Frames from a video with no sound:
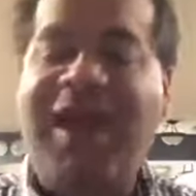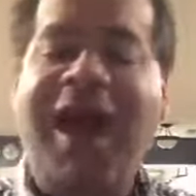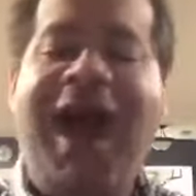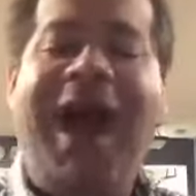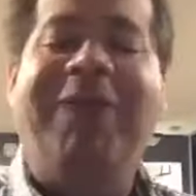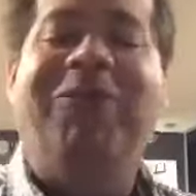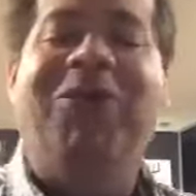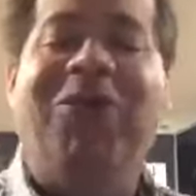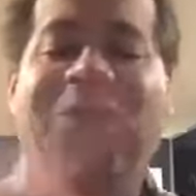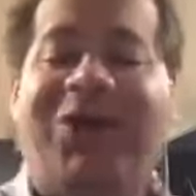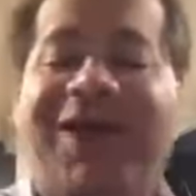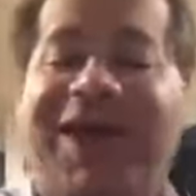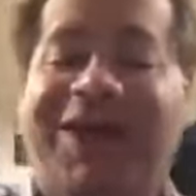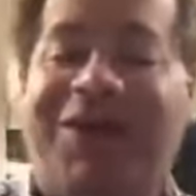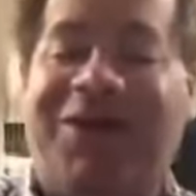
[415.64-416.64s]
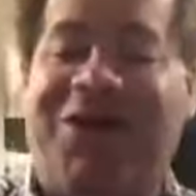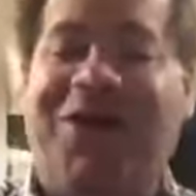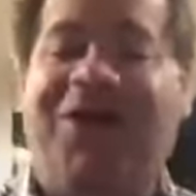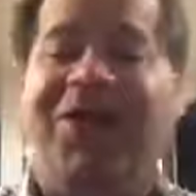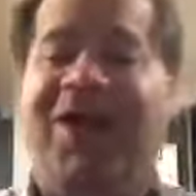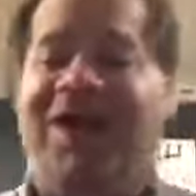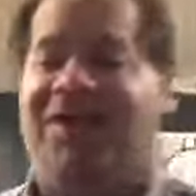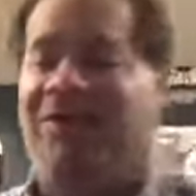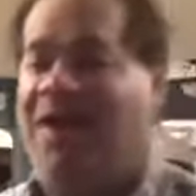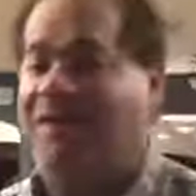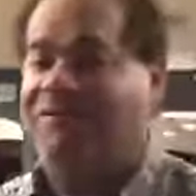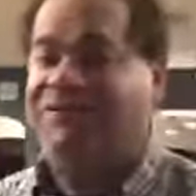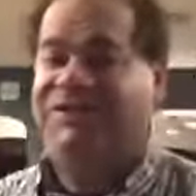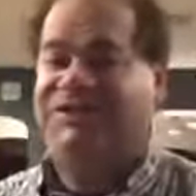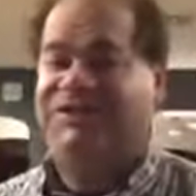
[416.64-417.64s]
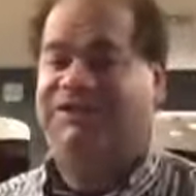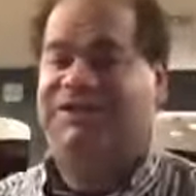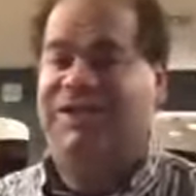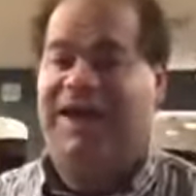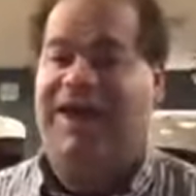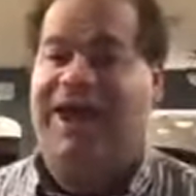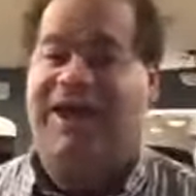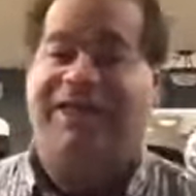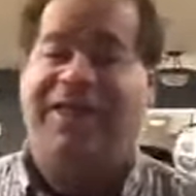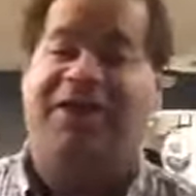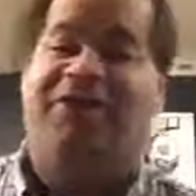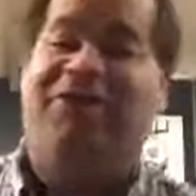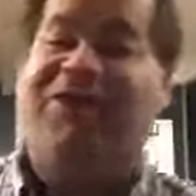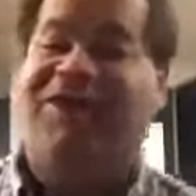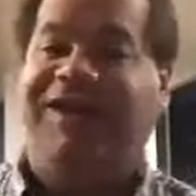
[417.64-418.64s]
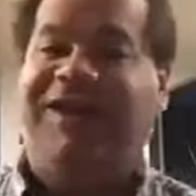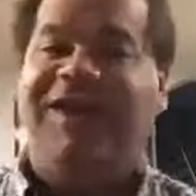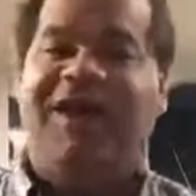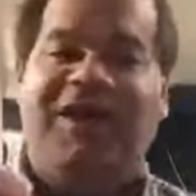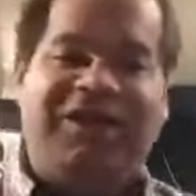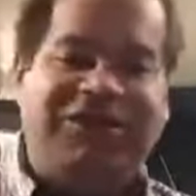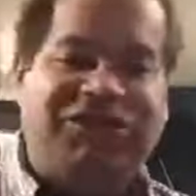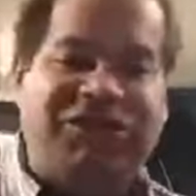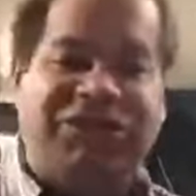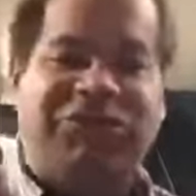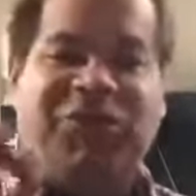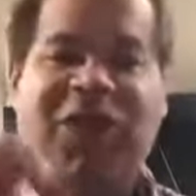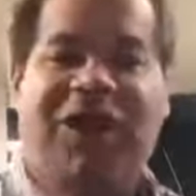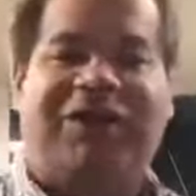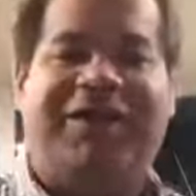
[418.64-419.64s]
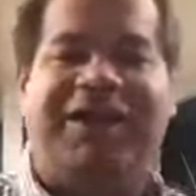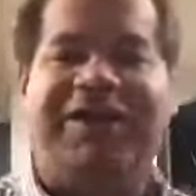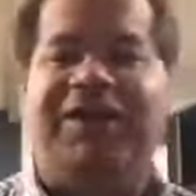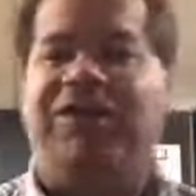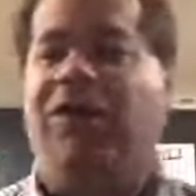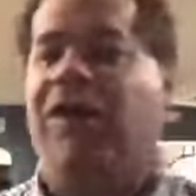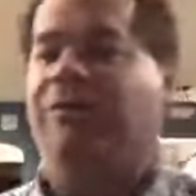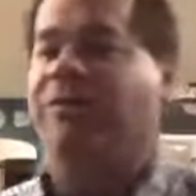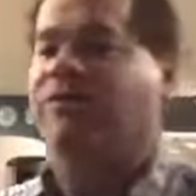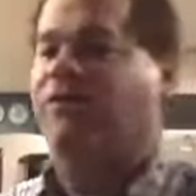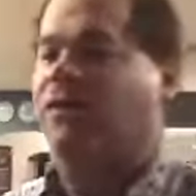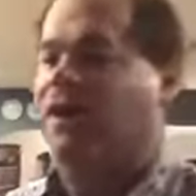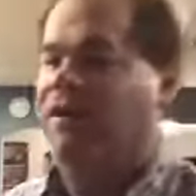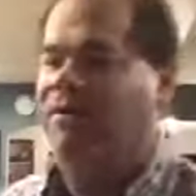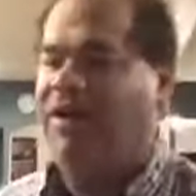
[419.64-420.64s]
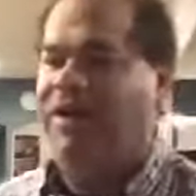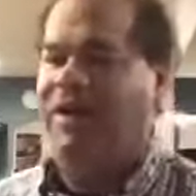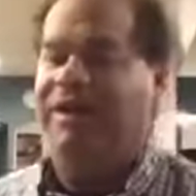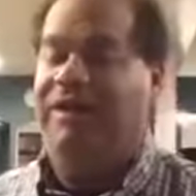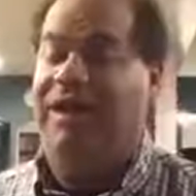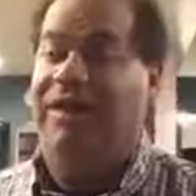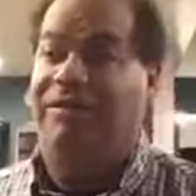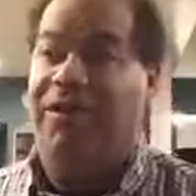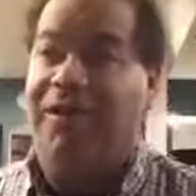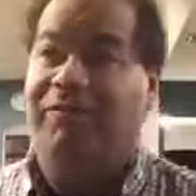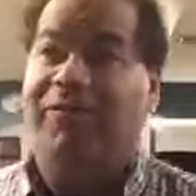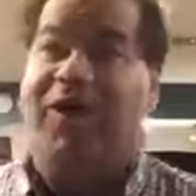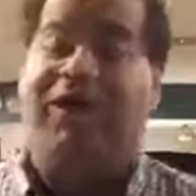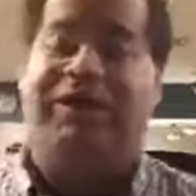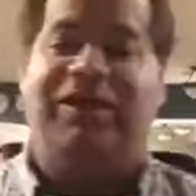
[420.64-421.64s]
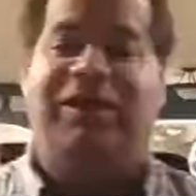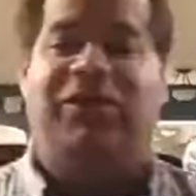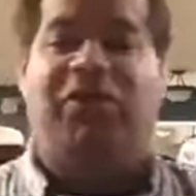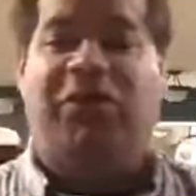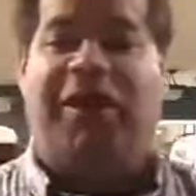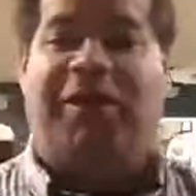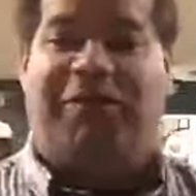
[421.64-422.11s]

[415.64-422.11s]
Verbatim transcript: I will look at it all later. I was just excited. I literally just walked in the door before I went online. Well, I walked in the door, I